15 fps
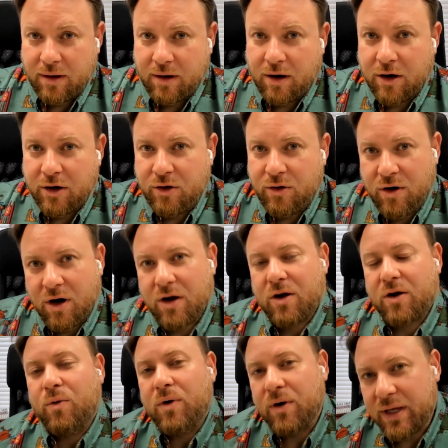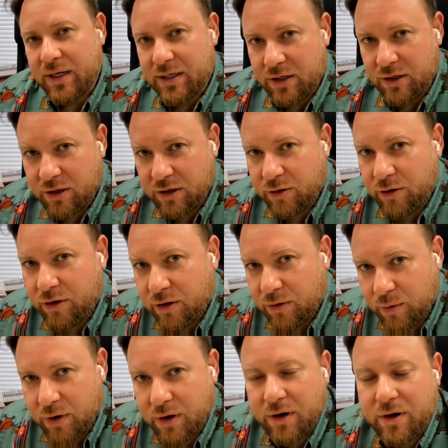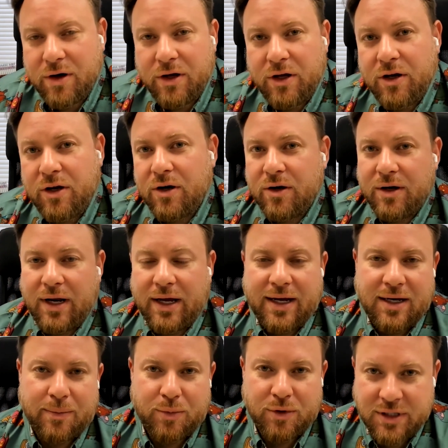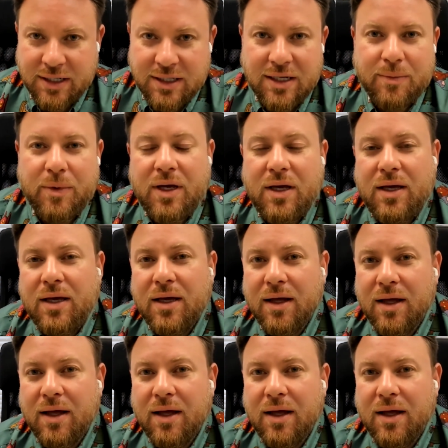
are you not going to want to continue to do good work? Are you going to like end up resenting me?